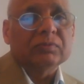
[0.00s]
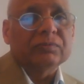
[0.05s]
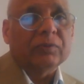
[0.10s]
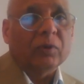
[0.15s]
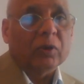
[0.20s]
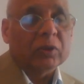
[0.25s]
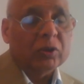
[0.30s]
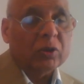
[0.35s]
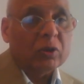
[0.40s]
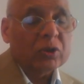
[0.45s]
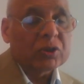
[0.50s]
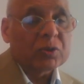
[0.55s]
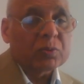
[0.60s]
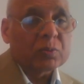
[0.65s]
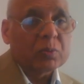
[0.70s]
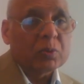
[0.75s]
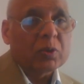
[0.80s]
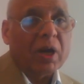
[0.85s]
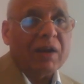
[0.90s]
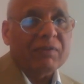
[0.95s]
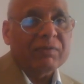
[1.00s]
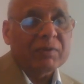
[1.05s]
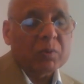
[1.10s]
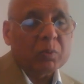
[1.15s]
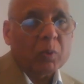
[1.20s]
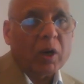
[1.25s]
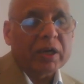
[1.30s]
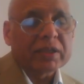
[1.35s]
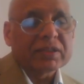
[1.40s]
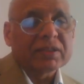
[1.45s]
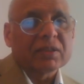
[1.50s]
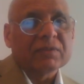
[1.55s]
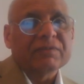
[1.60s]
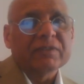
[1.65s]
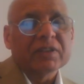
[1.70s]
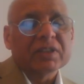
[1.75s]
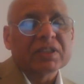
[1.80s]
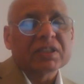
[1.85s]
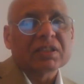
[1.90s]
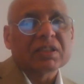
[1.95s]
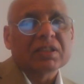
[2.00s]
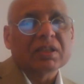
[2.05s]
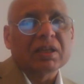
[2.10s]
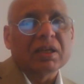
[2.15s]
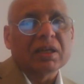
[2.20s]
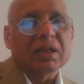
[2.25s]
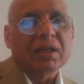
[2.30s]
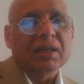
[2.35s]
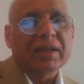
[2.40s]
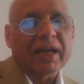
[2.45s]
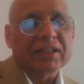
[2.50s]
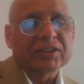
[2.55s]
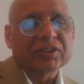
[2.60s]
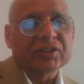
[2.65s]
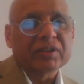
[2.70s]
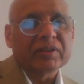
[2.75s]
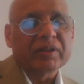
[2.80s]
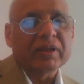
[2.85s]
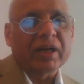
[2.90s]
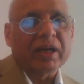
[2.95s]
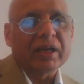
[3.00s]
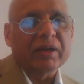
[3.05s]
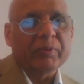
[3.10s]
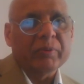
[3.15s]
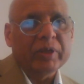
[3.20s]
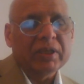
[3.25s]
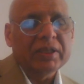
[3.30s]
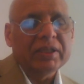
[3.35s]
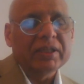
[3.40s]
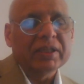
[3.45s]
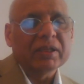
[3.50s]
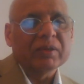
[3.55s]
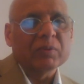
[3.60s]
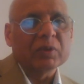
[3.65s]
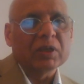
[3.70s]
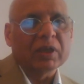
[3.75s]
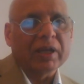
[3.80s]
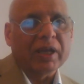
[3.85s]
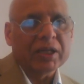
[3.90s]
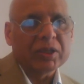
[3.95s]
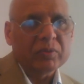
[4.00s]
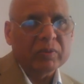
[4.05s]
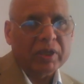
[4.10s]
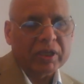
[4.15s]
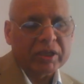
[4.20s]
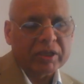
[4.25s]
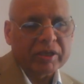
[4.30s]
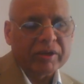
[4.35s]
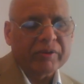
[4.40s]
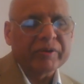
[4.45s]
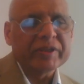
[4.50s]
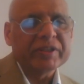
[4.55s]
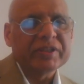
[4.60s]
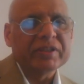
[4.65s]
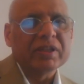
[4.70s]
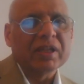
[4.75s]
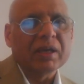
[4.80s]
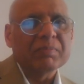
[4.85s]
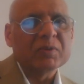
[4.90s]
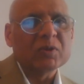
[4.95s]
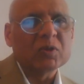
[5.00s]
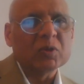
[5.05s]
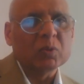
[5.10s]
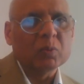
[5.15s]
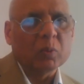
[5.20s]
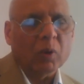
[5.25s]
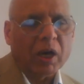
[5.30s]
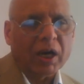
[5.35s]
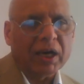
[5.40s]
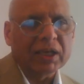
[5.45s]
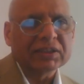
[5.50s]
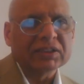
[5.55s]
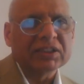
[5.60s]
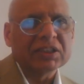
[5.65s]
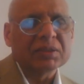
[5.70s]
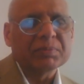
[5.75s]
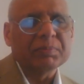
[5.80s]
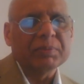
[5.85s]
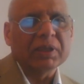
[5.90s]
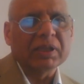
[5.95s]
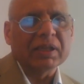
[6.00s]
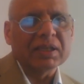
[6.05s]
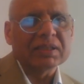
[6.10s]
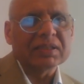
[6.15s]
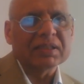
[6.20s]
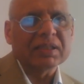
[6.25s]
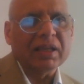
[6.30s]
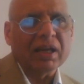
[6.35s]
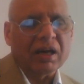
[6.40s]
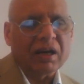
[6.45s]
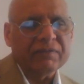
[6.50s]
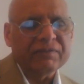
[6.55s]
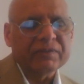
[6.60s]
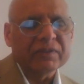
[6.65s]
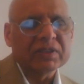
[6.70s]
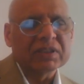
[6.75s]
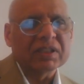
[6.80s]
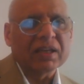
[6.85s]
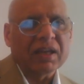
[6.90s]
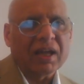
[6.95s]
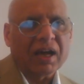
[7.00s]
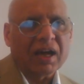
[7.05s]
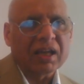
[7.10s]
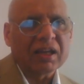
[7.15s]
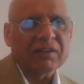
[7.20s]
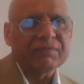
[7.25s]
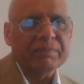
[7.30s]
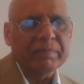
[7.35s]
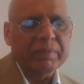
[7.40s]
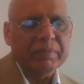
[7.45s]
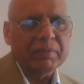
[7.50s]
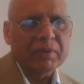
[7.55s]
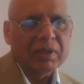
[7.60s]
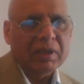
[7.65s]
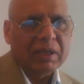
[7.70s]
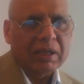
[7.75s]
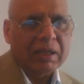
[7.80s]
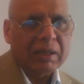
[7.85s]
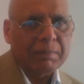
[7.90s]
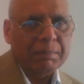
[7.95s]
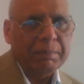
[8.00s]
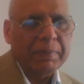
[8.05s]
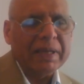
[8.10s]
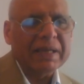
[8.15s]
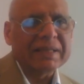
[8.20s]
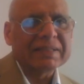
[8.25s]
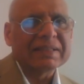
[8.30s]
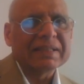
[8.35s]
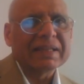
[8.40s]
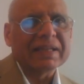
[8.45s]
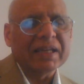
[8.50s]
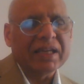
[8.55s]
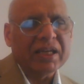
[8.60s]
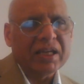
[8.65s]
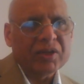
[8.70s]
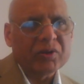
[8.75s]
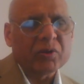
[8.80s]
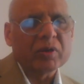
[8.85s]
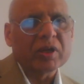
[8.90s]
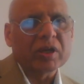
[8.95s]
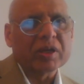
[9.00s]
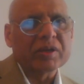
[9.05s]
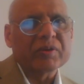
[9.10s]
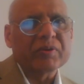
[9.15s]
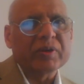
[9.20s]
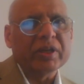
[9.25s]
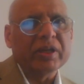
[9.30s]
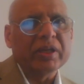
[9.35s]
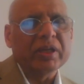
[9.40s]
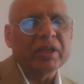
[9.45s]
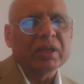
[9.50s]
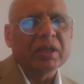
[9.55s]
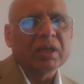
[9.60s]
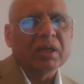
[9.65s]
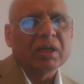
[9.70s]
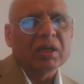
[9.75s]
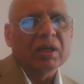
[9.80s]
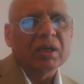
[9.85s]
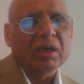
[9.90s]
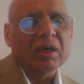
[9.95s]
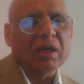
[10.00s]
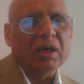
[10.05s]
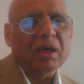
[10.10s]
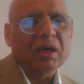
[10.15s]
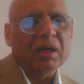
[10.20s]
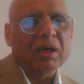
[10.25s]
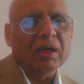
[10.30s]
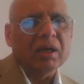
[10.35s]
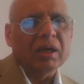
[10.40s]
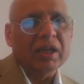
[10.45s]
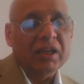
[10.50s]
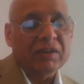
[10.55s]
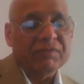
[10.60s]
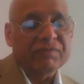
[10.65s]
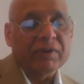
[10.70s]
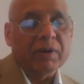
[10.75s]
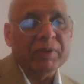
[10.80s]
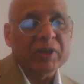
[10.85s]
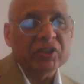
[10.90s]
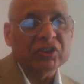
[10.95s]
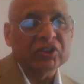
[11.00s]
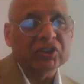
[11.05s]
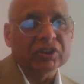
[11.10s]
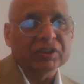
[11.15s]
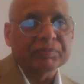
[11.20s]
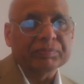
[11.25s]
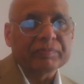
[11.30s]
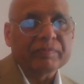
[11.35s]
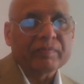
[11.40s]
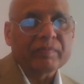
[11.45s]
For those who haven't watched the first lecture, I really would like to encourage them to watch it because it offers a lot of basic introductory information.